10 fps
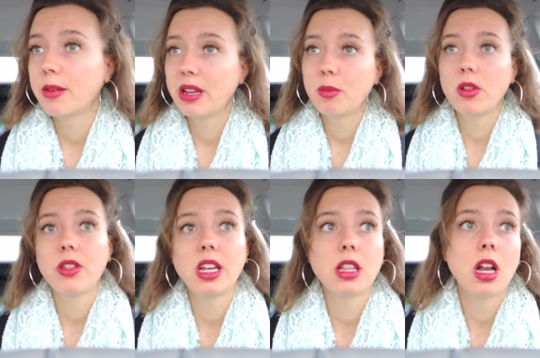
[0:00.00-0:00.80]
And people
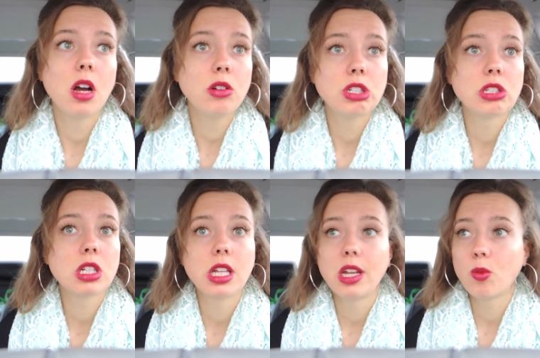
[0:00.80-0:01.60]
think that, oh, it's
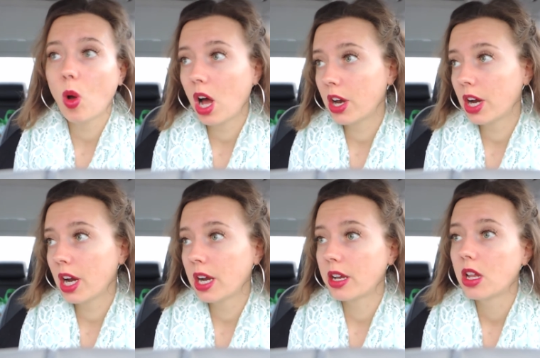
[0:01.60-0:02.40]
just clean
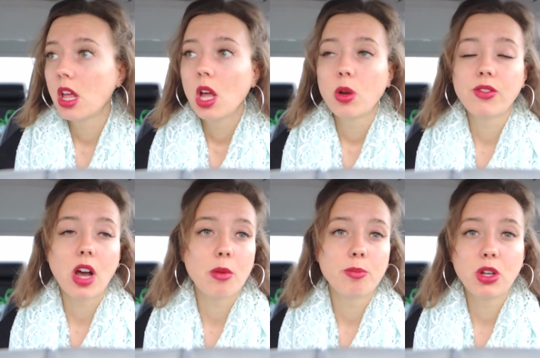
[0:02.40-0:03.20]
water, and we've
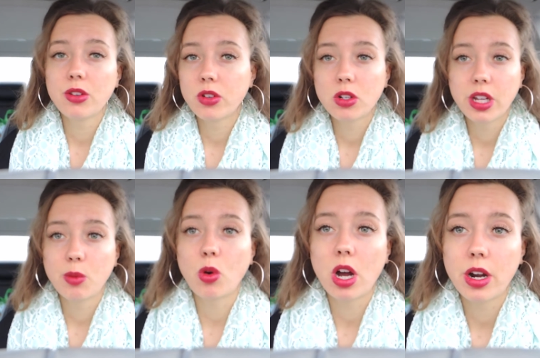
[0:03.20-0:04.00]
got beautiful
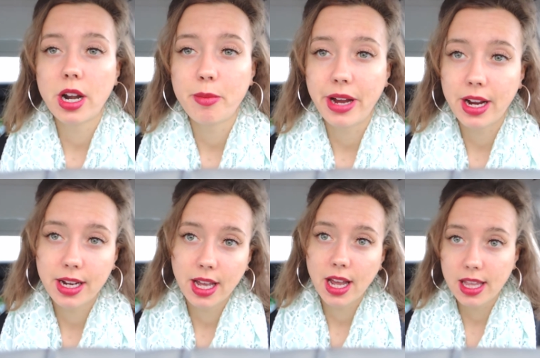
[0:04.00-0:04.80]
clean water in
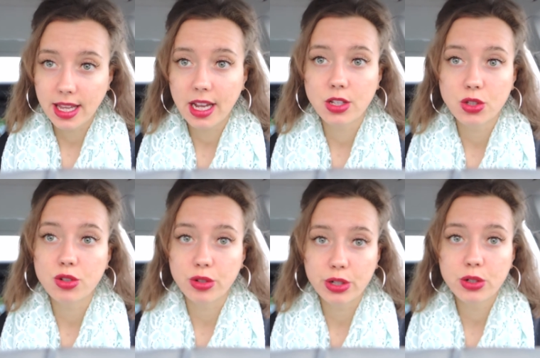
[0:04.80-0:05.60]
America, and that is
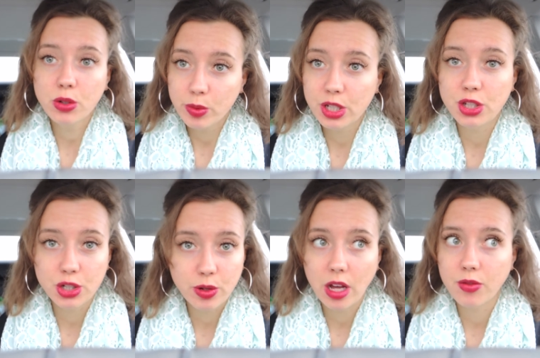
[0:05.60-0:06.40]
true. We
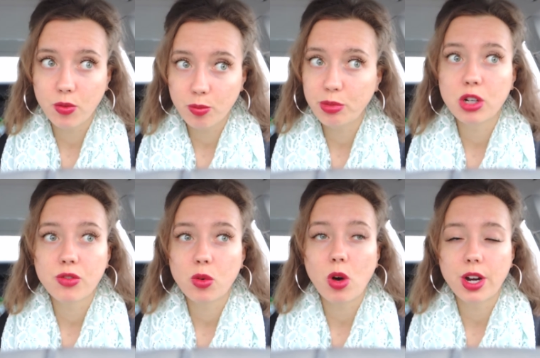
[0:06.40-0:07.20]
do have
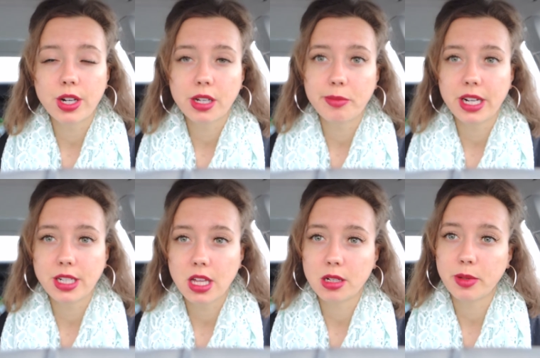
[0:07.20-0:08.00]
beautiful water compared
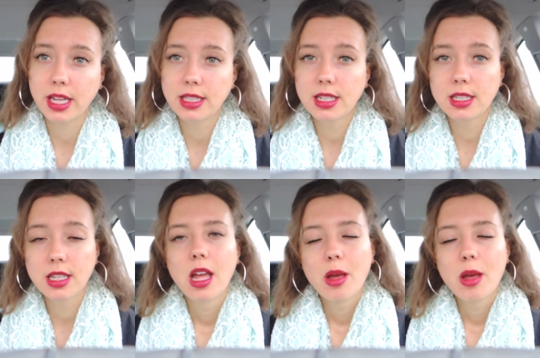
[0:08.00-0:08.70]
to other places,